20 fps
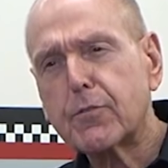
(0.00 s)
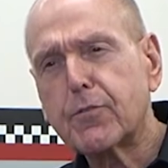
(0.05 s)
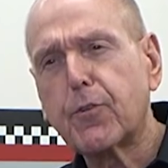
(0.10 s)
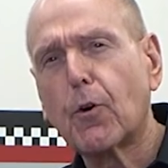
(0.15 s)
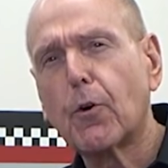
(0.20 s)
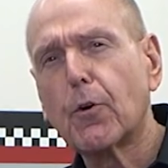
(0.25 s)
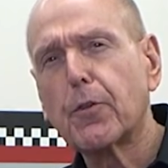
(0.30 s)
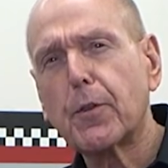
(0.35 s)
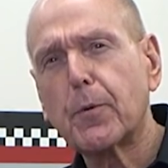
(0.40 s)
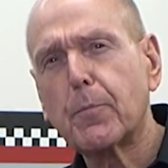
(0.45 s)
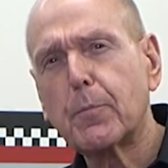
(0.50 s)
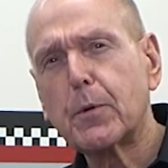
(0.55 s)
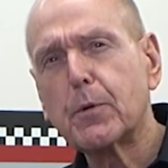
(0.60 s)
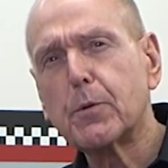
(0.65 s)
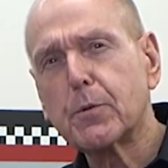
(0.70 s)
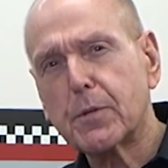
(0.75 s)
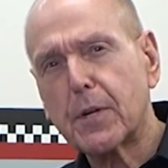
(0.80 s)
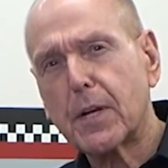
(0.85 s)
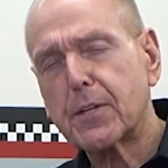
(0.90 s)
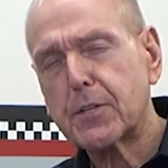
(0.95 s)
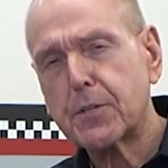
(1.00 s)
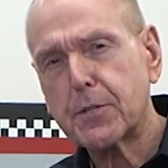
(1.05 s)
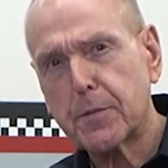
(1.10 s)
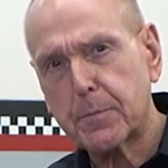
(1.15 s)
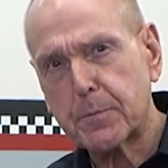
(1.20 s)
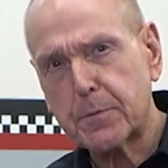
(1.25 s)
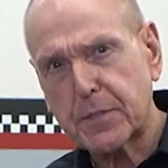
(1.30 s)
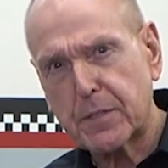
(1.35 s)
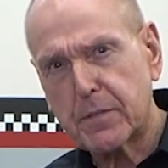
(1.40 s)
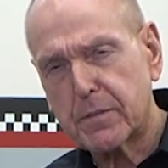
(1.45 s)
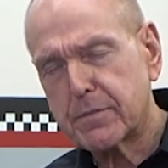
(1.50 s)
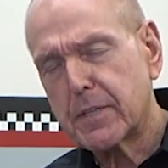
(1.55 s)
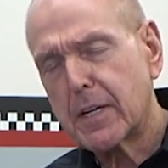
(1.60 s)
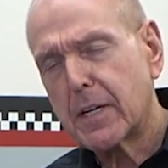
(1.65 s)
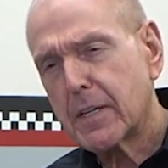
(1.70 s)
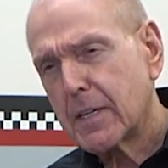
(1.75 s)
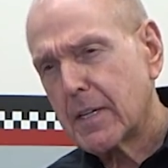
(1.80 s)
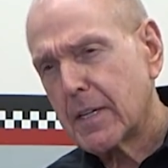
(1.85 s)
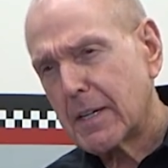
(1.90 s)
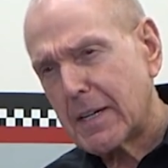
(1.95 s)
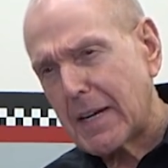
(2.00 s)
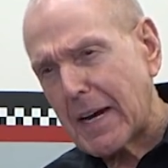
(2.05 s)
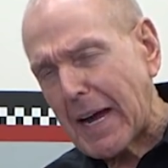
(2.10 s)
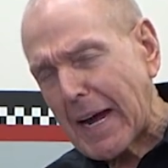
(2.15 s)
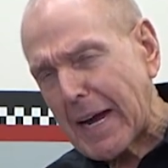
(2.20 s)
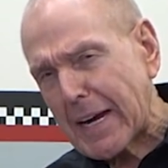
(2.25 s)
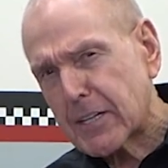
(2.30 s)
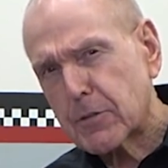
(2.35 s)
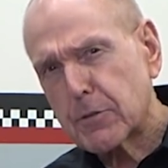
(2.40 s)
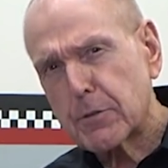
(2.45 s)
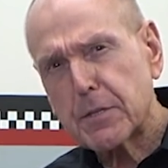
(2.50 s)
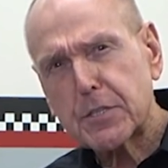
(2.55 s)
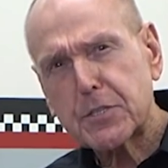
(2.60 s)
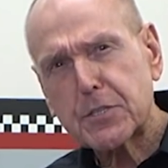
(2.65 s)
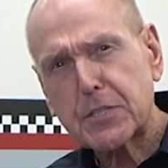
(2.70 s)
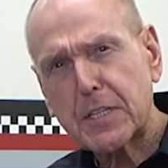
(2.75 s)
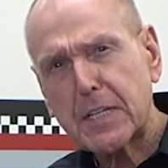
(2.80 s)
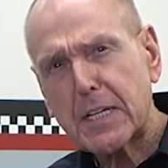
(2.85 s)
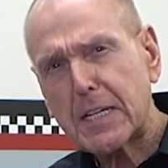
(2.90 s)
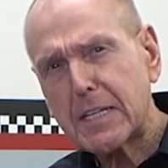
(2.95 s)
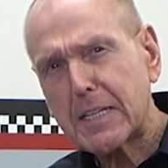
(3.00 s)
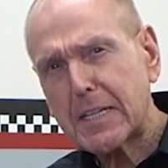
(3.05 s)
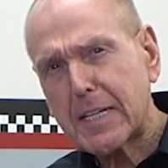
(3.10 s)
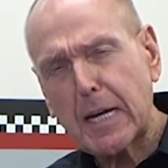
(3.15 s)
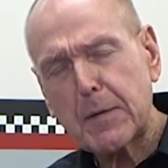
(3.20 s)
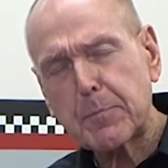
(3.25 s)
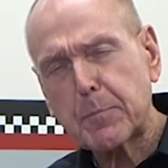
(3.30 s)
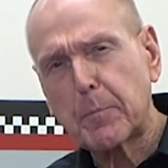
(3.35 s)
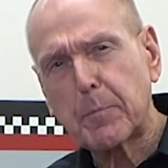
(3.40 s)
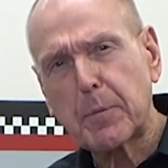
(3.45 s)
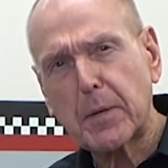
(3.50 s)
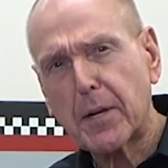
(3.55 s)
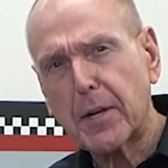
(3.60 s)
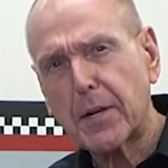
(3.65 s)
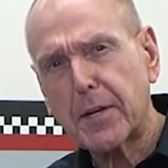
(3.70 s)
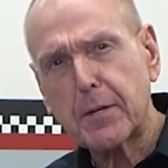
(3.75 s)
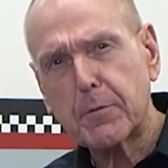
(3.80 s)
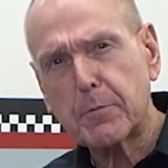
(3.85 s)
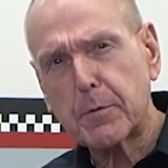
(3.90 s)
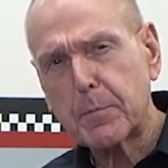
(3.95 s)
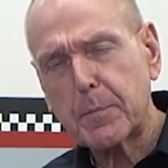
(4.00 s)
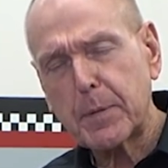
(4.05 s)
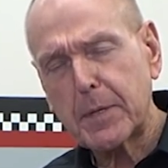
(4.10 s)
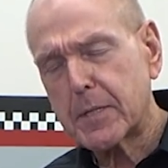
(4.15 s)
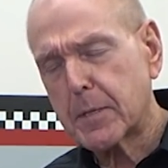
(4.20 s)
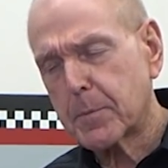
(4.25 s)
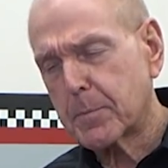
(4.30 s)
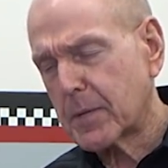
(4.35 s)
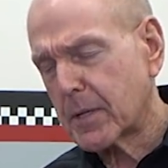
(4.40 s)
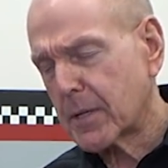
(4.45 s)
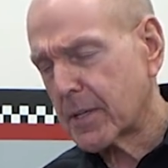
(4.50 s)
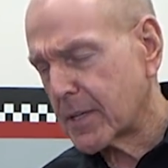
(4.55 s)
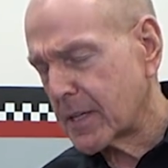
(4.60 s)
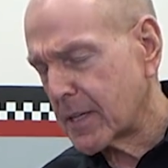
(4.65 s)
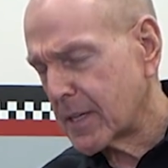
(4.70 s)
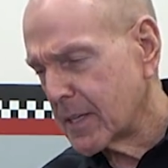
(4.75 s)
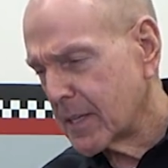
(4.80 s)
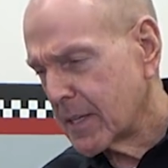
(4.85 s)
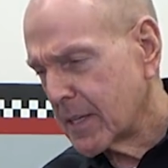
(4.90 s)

for the moon in terms of accuracy, capability, repeatability.